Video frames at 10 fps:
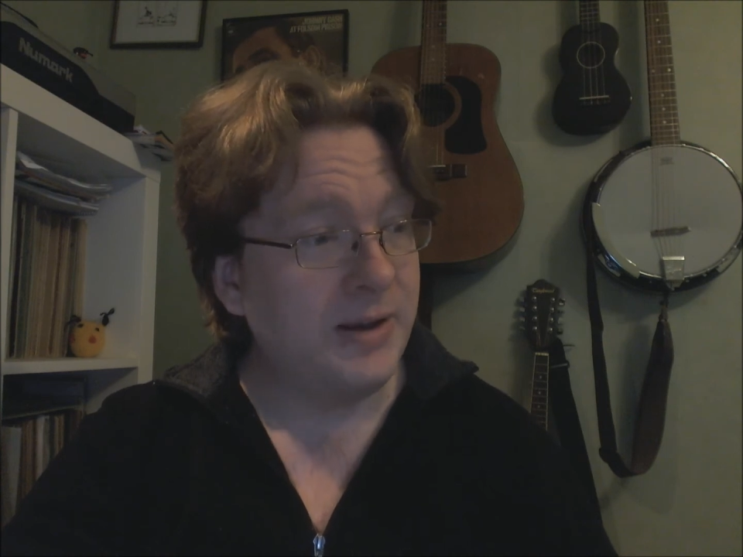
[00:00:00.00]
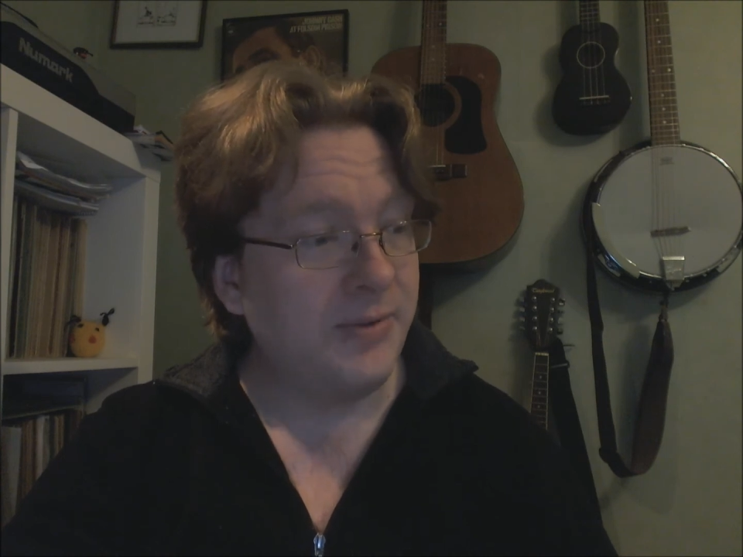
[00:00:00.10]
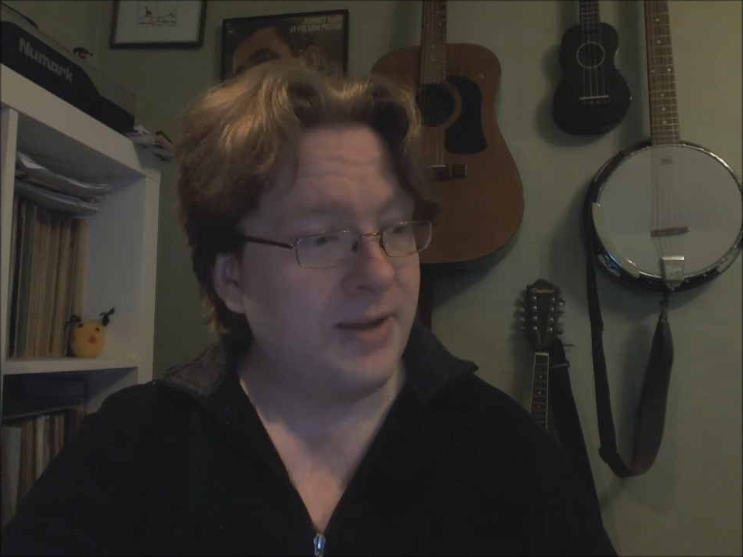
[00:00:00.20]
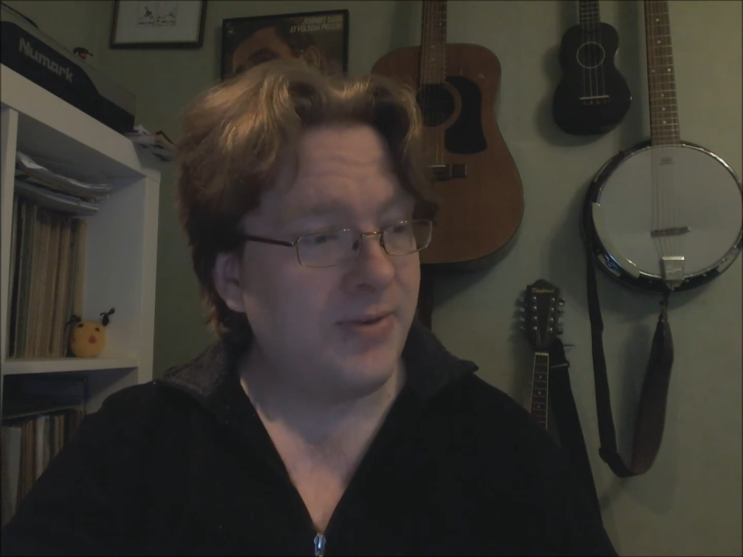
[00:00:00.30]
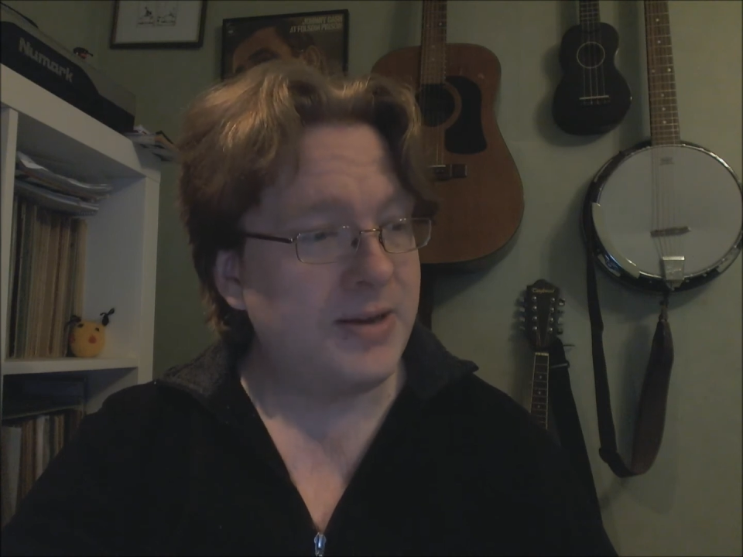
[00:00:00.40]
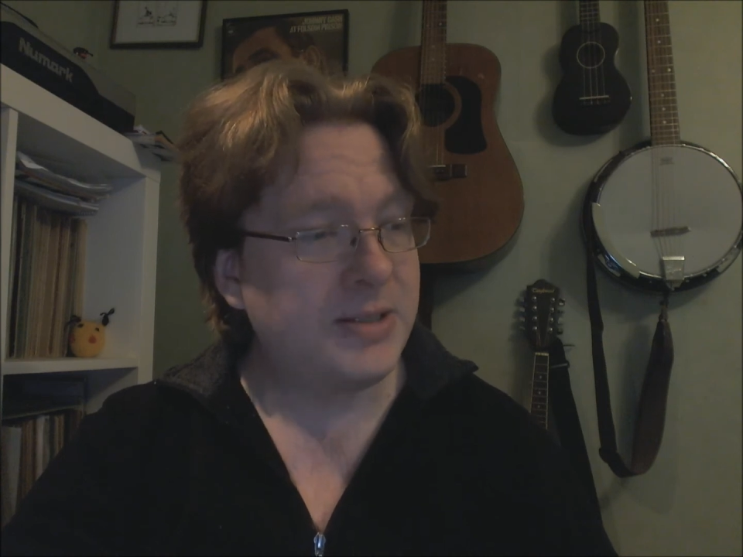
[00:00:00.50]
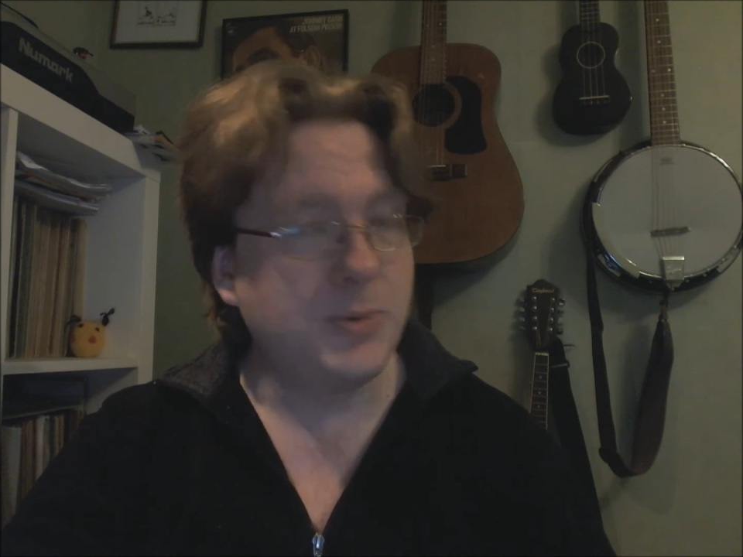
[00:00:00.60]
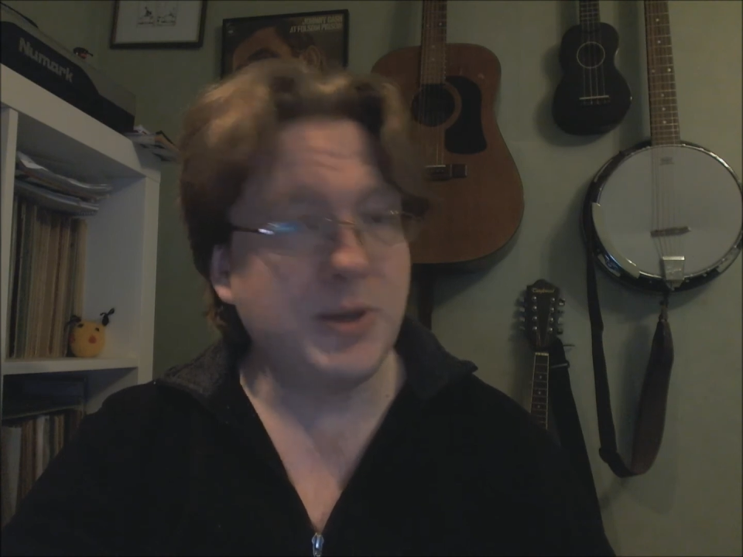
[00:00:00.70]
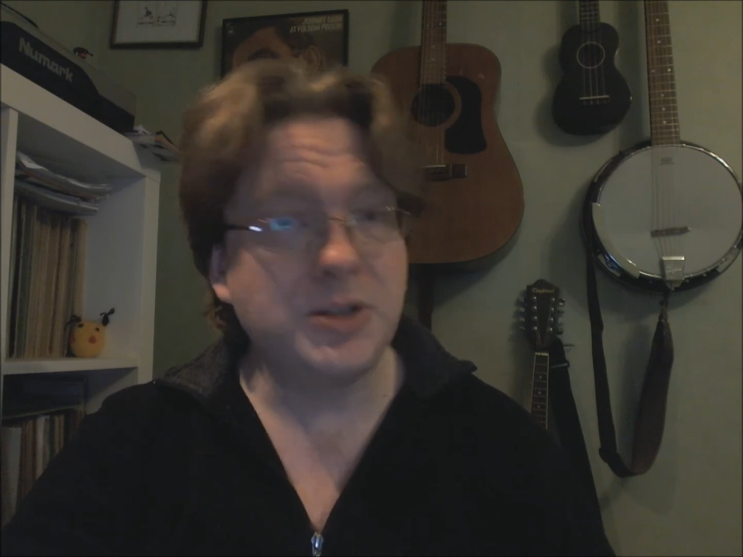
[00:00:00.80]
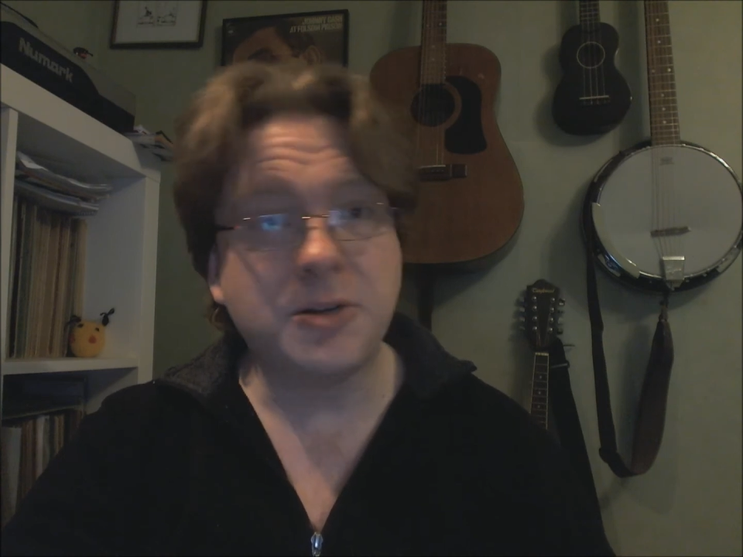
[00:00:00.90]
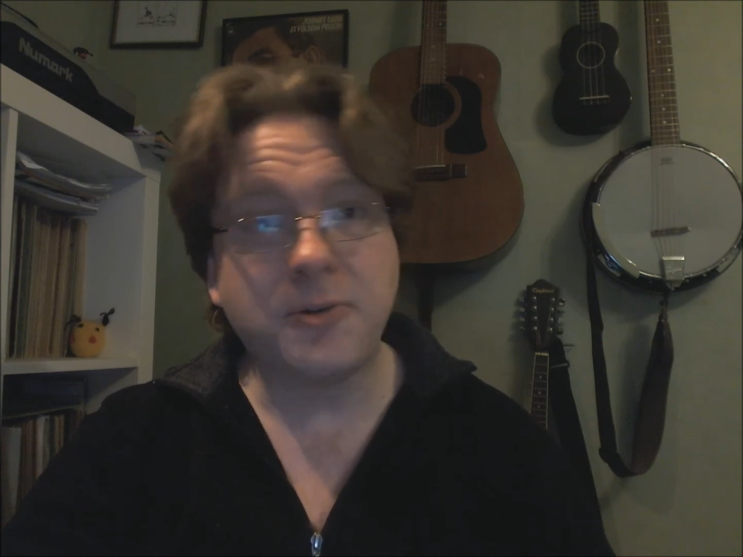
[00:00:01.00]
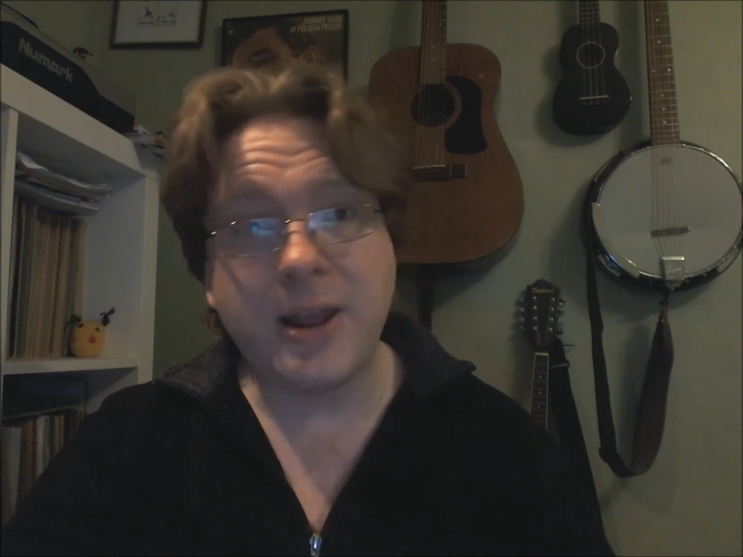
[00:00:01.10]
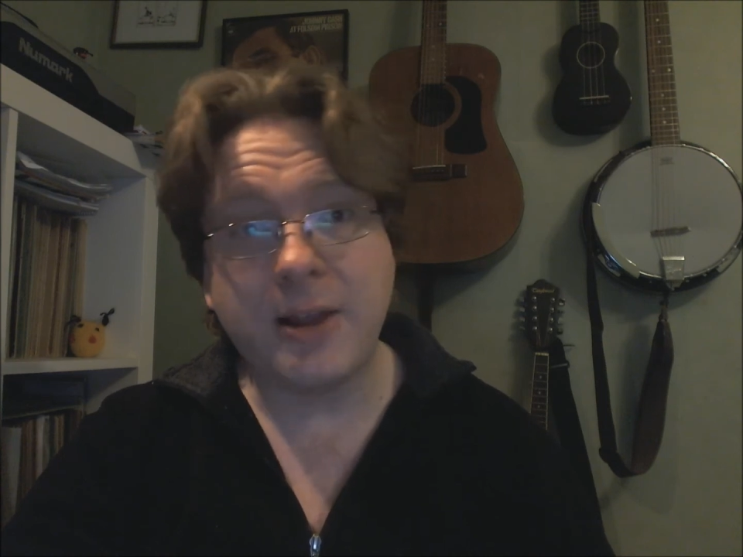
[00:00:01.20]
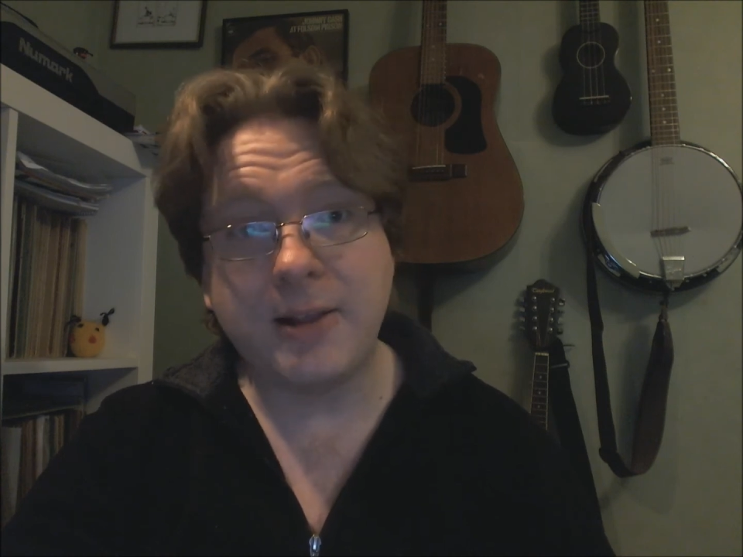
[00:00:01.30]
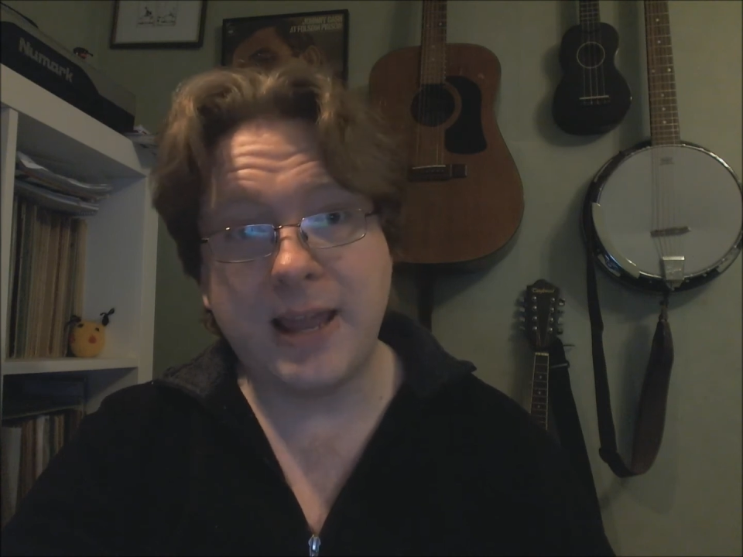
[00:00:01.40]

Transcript: Then they switched record